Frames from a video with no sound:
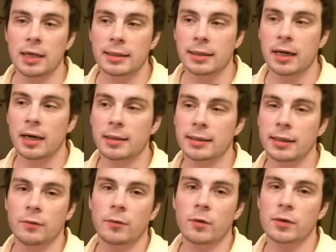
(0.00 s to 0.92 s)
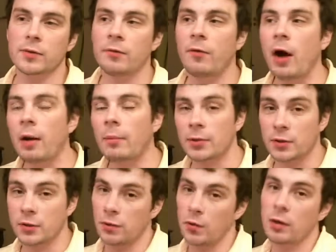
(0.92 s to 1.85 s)
the cards get, of course, far more
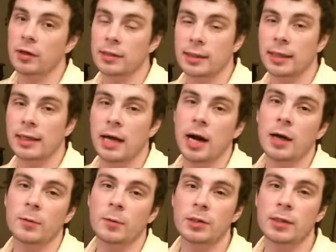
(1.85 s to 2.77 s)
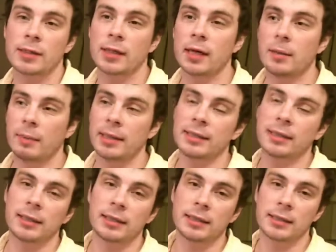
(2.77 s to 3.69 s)
stronger than a card which is
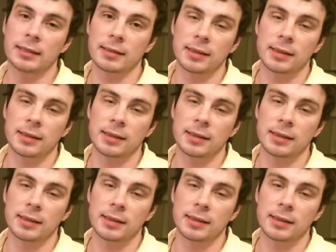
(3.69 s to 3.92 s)
basically just